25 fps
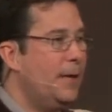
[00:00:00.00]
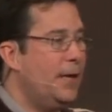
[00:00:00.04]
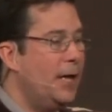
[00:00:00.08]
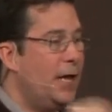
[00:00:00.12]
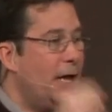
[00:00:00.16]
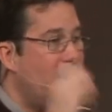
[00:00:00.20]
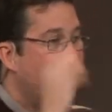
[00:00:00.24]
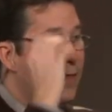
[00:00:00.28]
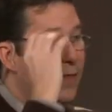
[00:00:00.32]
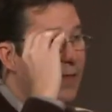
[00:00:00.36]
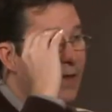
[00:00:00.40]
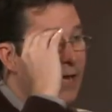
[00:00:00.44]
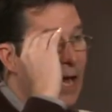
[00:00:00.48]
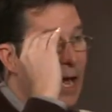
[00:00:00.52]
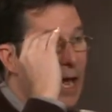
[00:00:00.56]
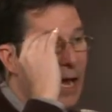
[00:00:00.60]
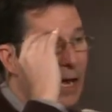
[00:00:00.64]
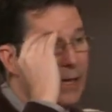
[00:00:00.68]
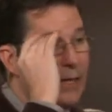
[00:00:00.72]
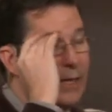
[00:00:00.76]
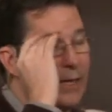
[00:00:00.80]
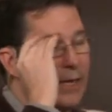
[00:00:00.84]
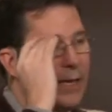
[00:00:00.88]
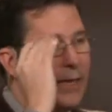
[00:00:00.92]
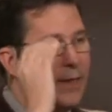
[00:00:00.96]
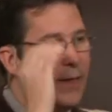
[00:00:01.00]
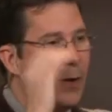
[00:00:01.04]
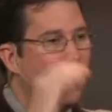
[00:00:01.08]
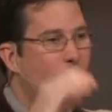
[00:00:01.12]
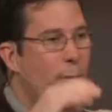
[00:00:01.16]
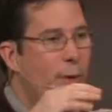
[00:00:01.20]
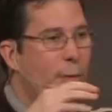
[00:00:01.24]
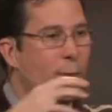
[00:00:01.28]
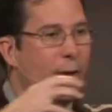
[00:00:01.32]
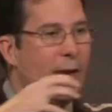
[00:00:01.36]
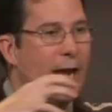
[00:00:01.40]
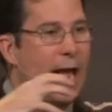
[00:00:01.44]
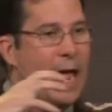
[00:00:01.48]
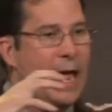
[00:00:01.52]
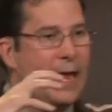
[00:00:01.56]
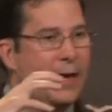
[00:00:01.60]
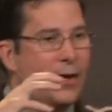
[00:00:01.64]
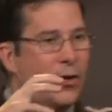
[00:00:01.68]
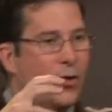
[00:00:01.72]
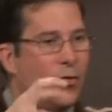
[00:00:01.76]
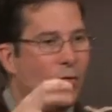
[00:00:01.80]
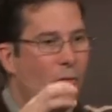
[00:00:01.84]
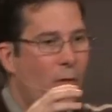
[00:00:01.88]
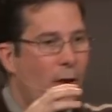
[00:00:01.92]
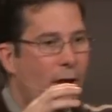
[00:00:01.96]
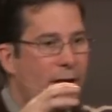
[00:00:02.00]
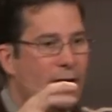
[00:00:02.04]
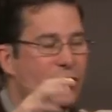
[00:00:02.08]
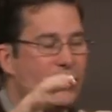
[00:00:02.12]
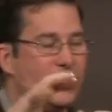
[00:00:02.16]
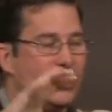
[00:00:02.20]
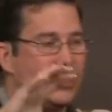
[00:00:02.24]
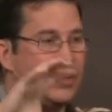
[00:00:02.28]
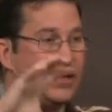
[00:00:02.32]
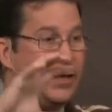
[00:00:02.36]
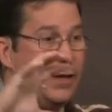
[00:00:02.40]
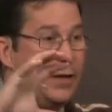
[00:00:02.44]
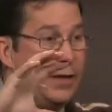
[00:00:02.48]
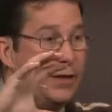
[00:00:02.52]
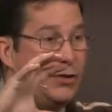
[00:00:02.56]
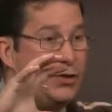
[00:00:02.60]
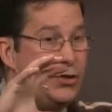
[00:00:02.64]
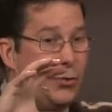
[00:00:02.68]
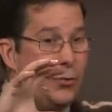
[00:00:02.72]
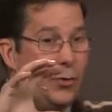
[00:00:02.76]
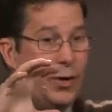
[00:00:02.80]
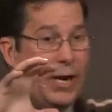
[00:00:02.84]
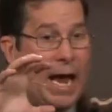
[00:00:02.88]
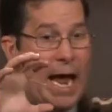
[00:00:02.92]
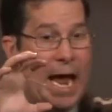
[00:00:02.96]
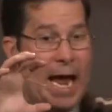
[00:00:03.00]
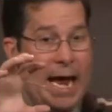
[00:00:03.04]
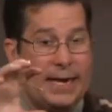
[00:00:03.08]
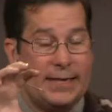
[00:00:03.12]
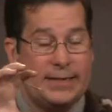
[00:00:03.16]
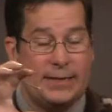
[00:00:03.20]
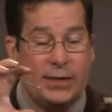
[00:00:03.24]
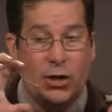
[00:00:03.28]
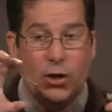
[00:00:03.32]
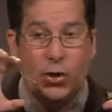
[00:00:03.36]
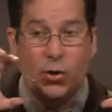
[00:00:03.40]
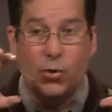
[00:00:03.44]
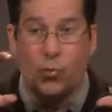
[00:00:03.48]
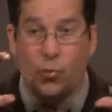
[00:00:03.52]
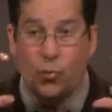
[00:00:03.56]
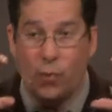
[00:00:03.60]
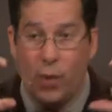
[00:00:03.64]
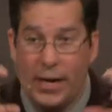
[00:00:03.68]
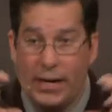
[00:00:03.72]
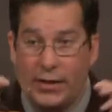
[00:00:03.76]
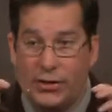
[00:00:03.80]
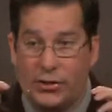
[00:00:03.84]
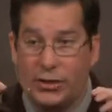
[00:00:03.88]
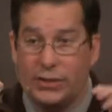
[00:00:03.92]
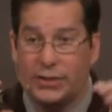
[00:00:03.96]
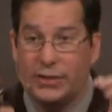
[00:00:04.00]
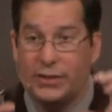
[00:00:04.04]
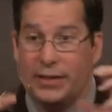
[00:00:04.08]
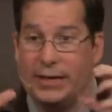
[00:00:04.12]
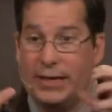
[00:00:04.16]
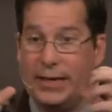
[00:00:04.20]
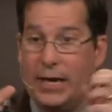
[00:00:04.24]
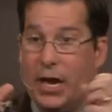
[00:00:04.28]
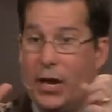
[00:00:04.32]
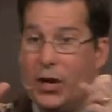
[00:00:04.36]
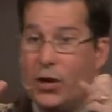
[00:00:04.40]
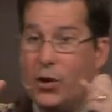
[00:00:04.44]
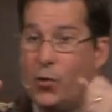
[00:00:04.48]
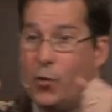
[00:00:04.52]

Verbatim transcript: Uh, the idea that we would act graciously, that you would act graciously,